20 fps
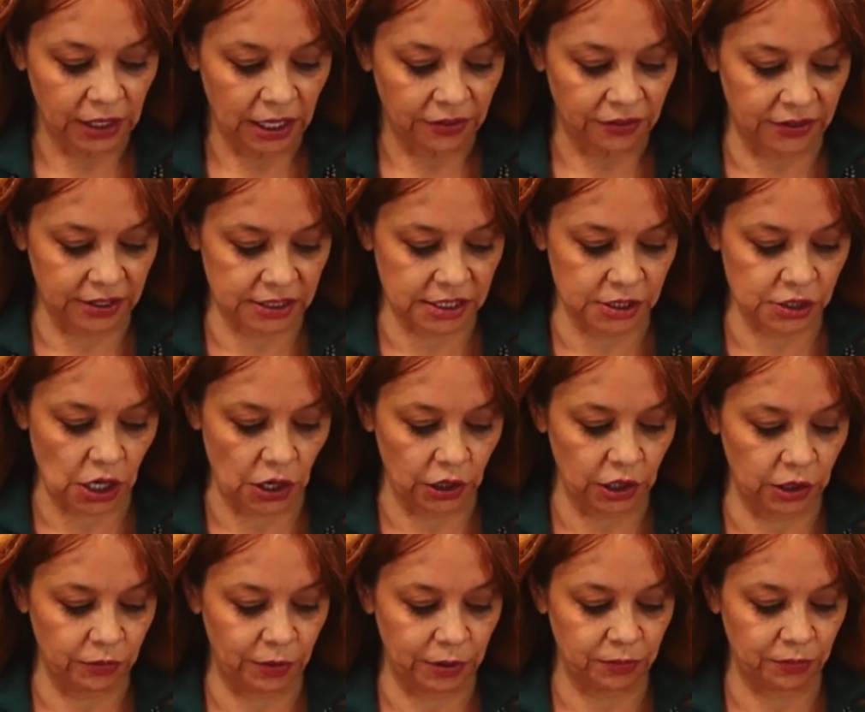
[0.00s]
This has
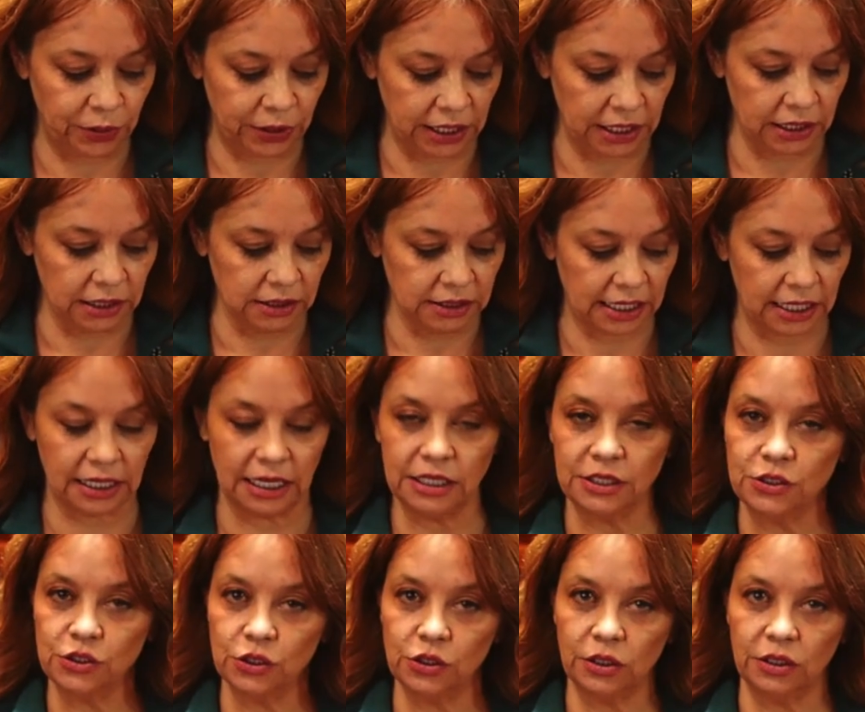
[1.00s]
already been peeled, and I
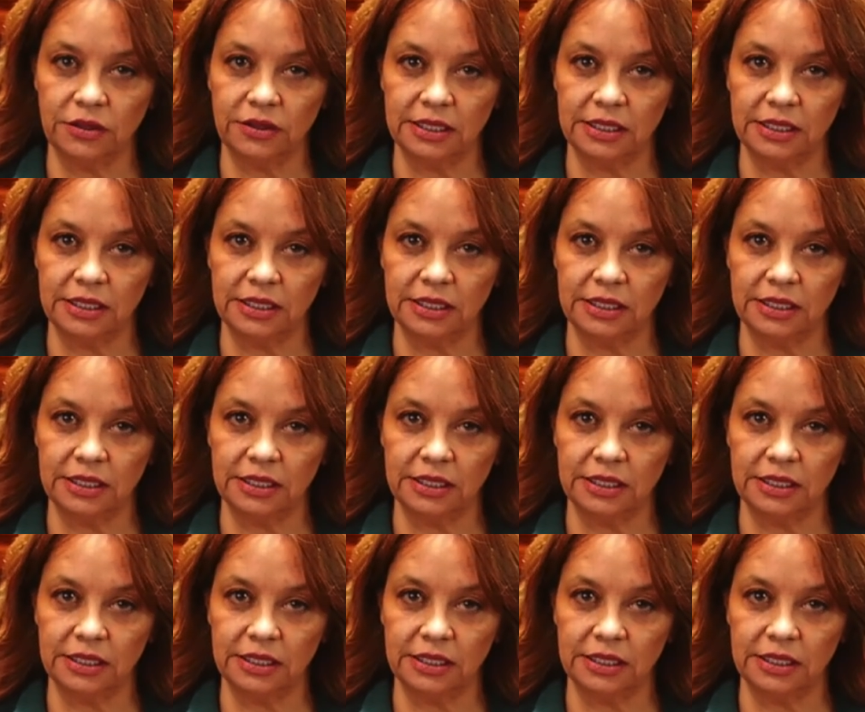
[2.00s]
took